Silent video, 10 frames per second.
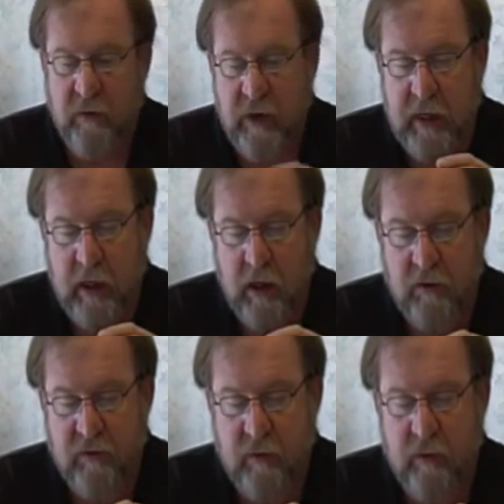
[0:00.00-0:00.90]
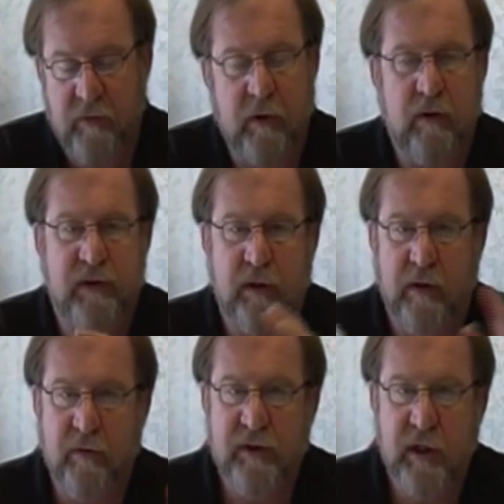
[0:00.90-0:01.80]
that there is
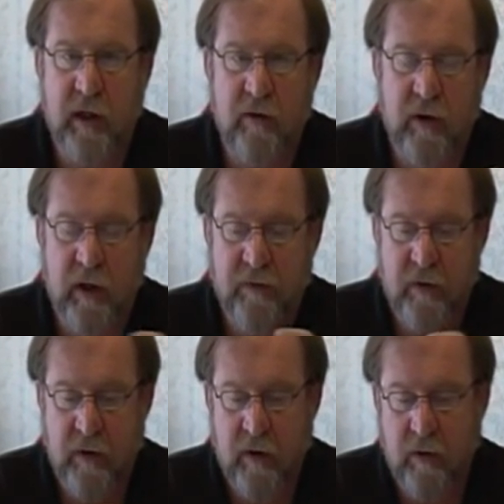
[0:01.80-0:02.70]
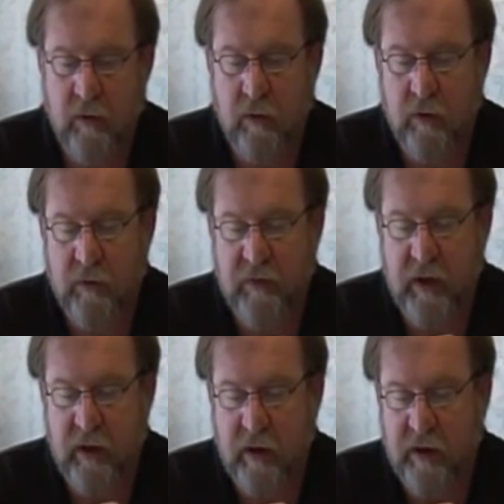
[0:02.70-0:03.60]
another standard out there or
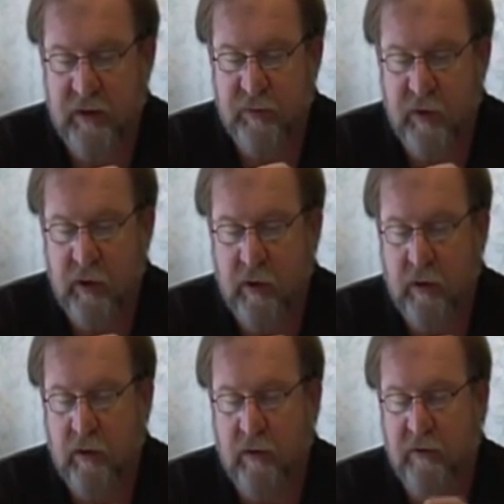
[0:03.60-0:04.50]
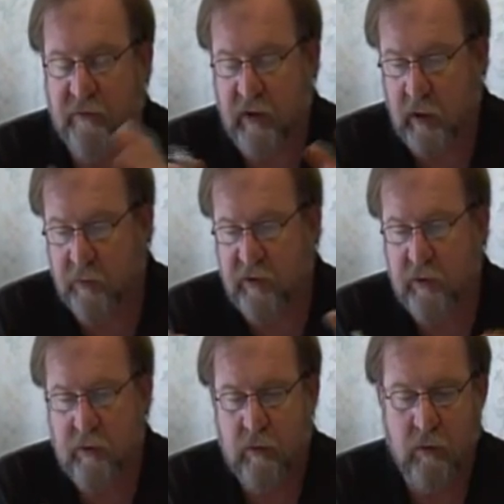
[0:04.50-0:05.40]
that has been
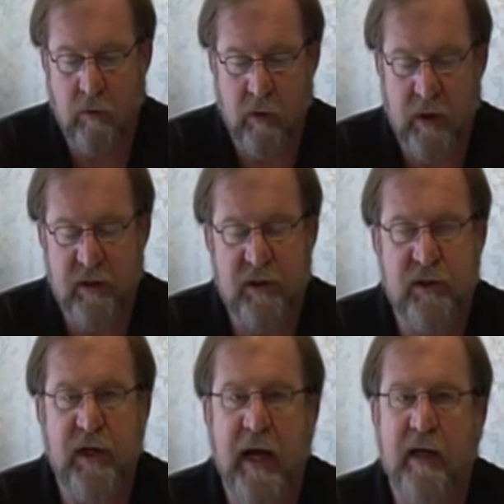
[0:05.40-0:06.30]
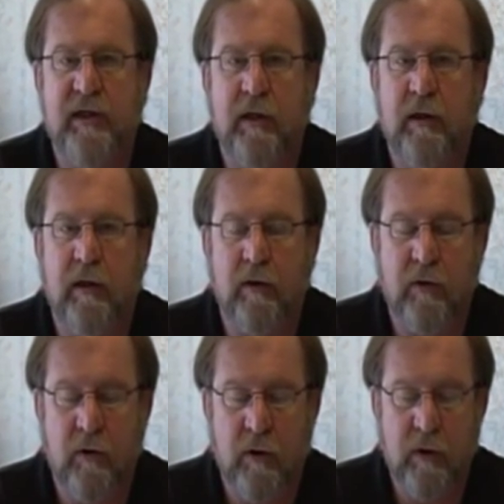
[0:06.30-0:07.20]
developed or has just accidentally
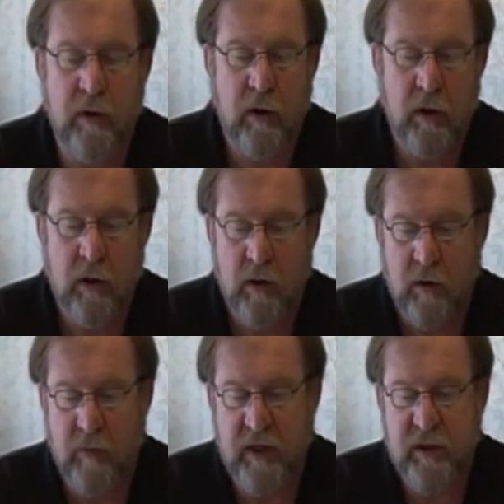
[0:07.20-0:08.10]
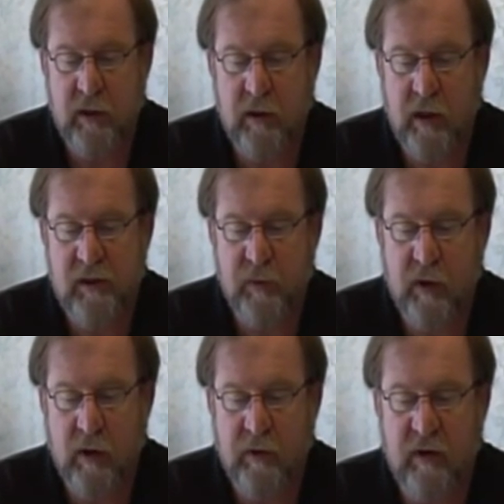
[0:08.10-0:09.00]
occurred, basically has
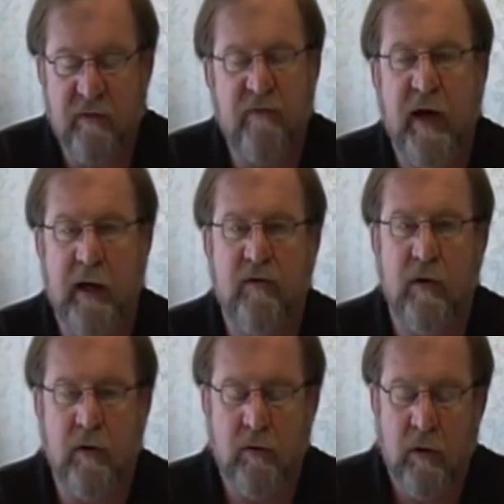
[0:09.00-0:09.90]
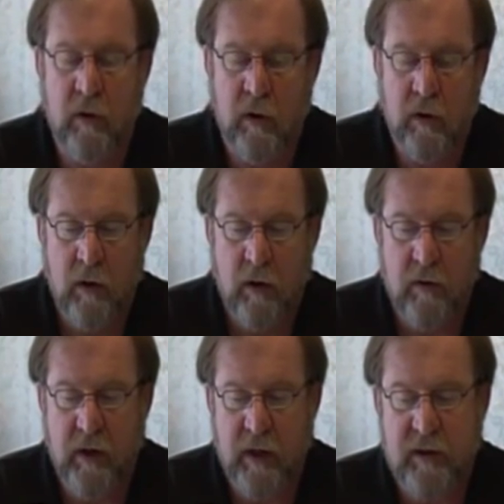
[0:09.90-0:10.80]
become a de facto,
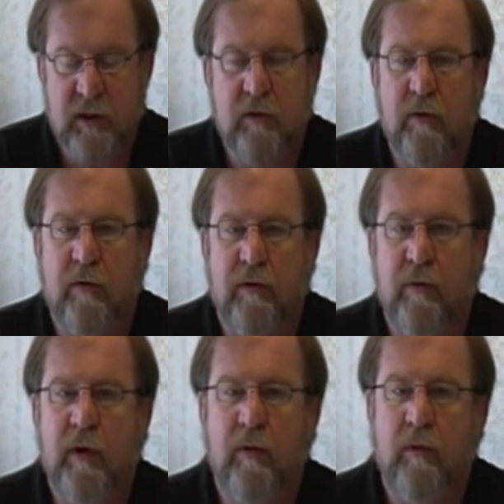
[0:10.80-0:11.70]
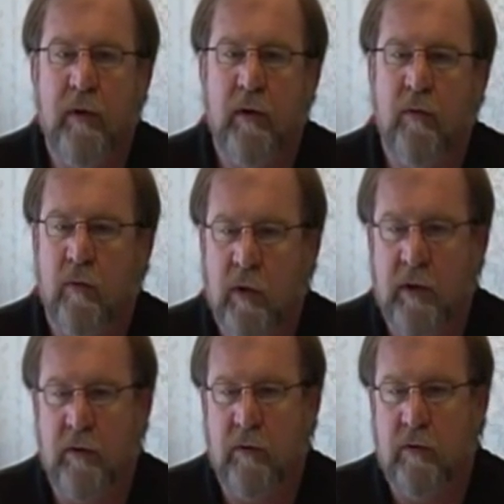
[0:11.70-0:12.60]
that's
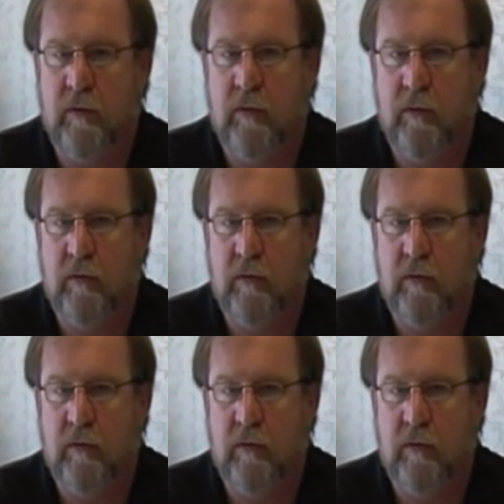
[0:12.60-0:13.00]
3.1